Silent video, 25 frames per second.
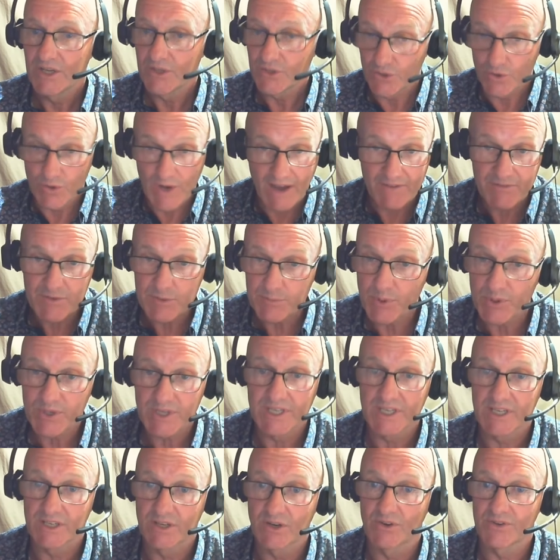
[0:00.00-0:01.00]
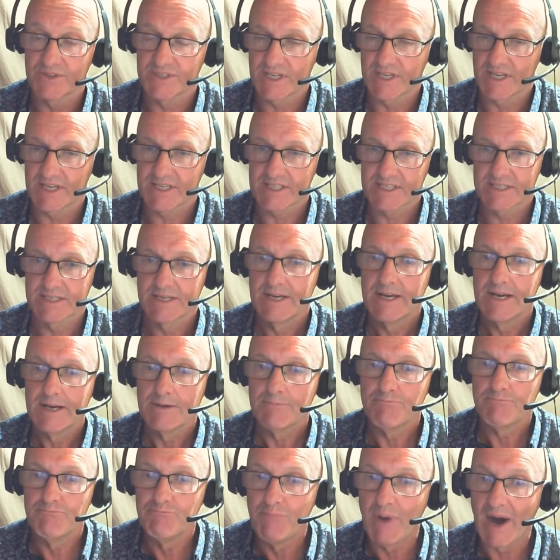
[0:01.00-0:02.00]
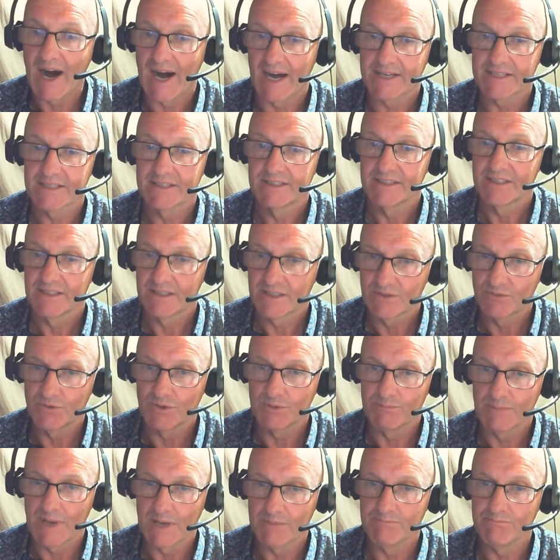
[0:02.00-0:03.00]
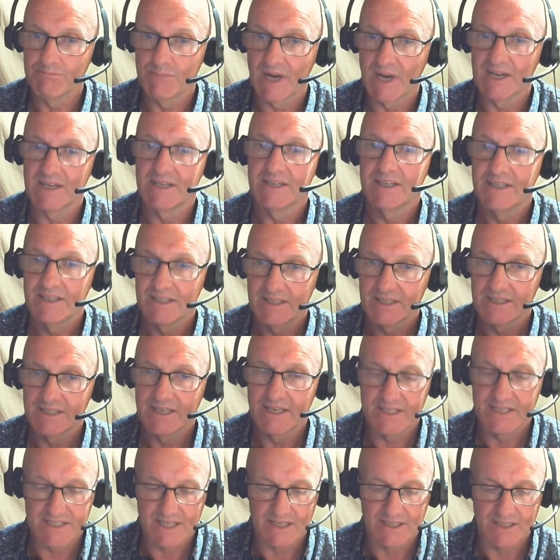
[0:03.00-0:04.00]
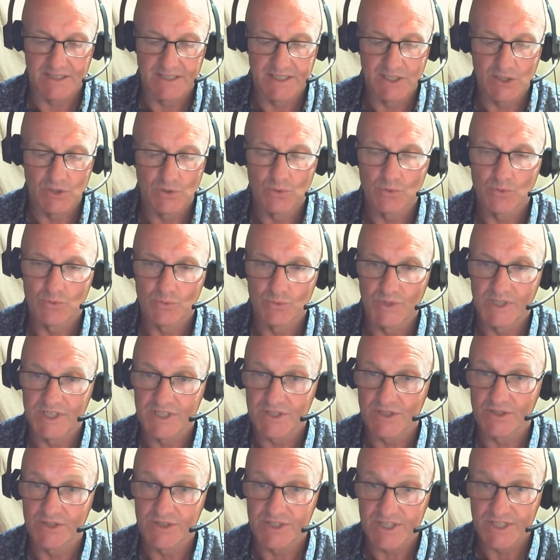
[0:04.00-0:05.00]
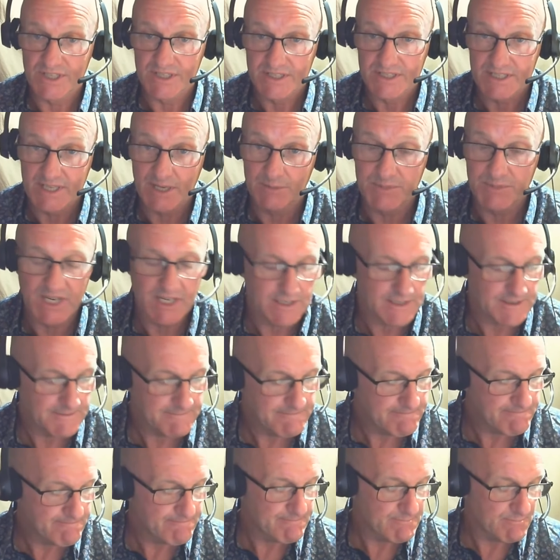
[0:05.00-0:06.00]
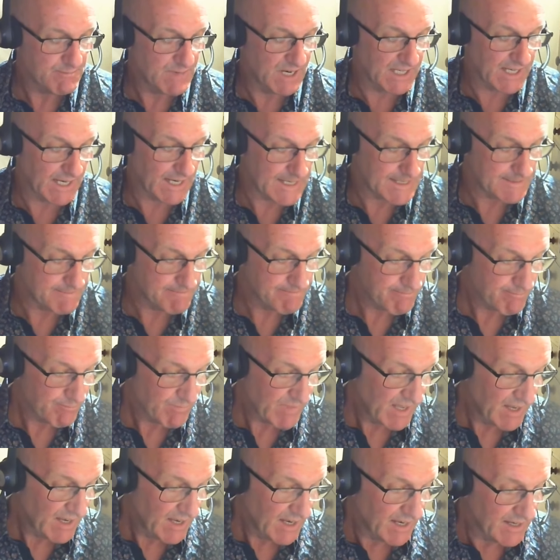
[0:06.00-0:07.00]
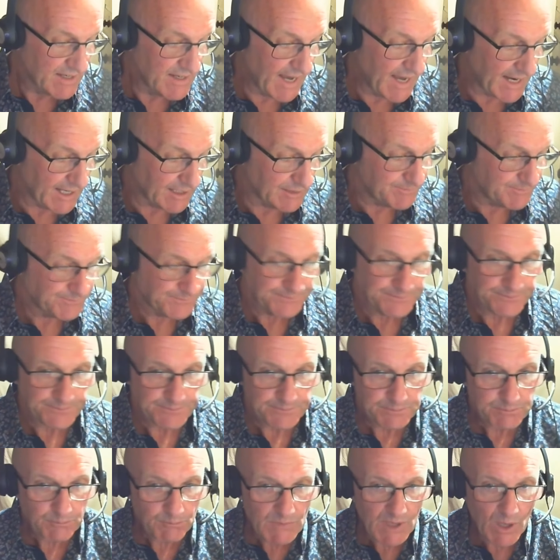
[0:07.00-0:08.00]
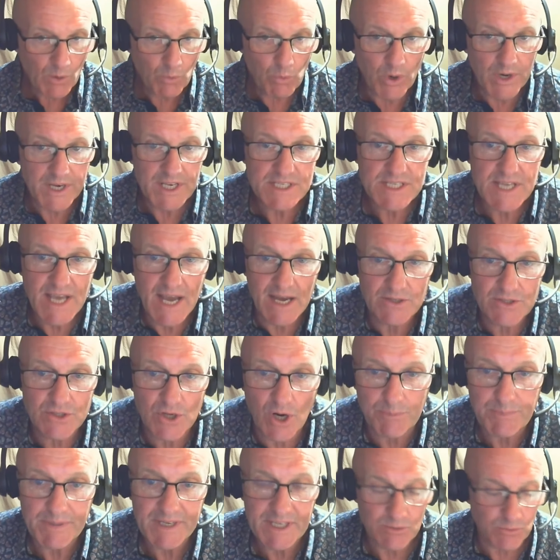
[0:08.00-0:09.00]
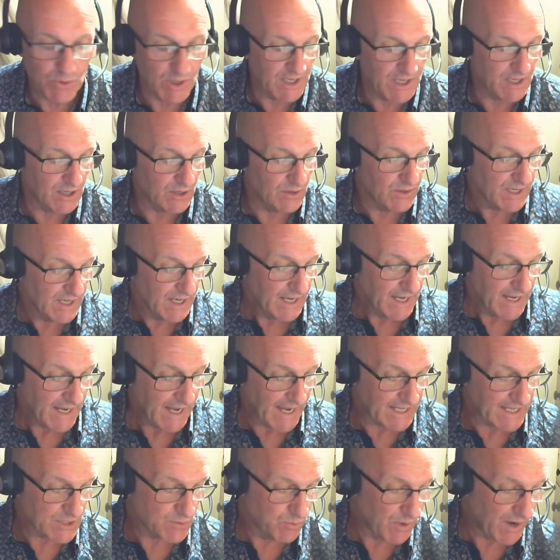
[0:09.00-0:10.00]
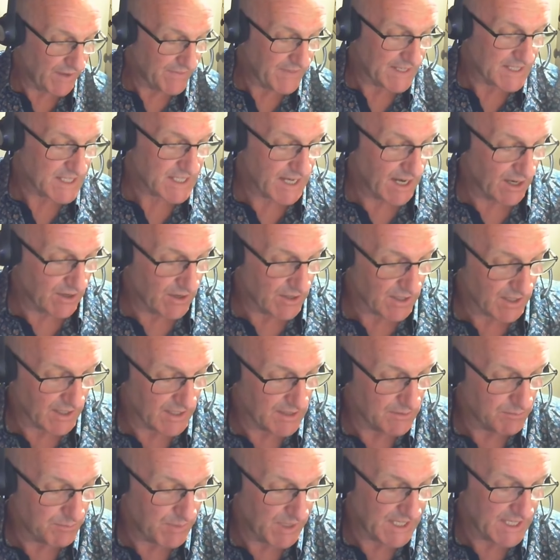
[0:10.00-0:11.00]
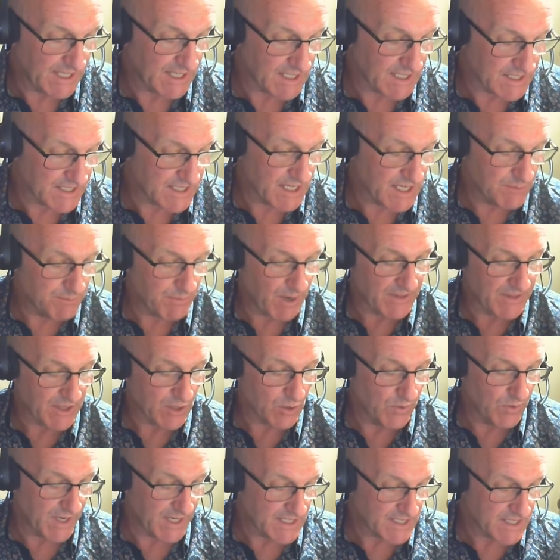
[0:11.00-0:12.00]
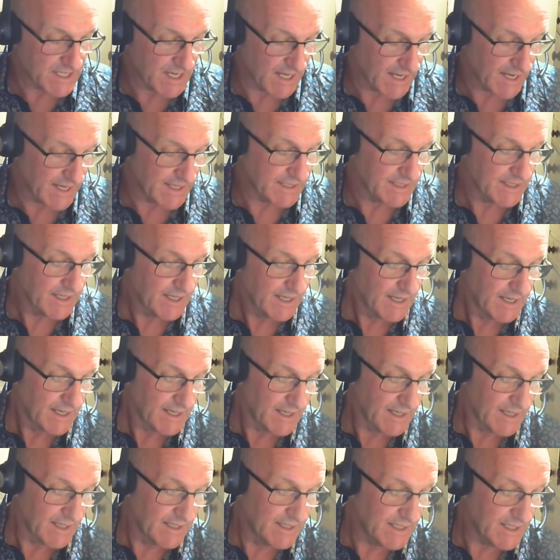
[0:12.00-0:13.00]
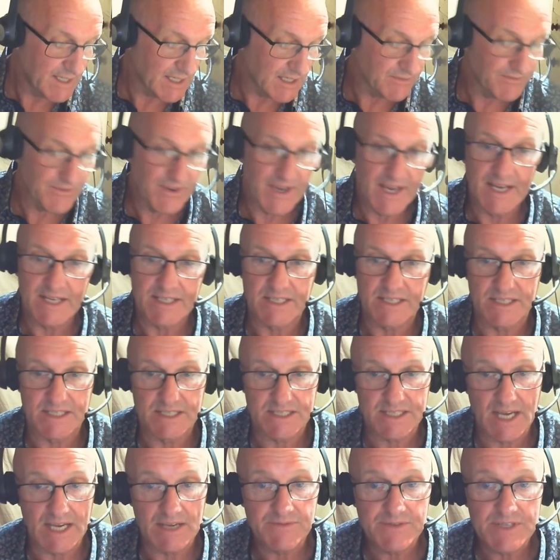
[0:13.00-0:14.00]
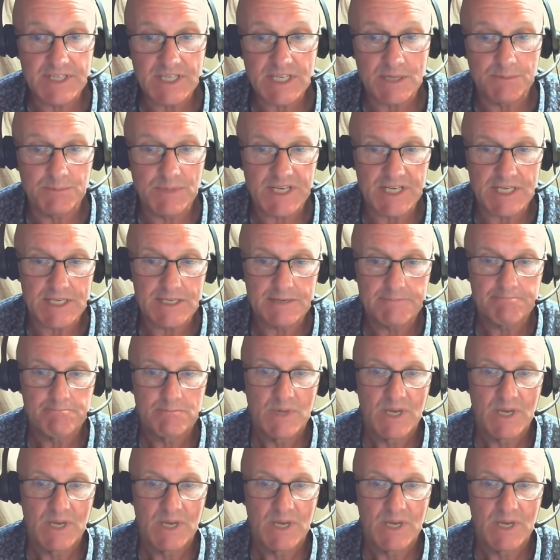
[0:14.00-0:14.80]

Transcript: You have to put it in context. But remember, it's a legal research subject. Okay, now, what is our topic? Well, it's one that's currently being considered by the Queensland Legal Affairs and Safety Committee.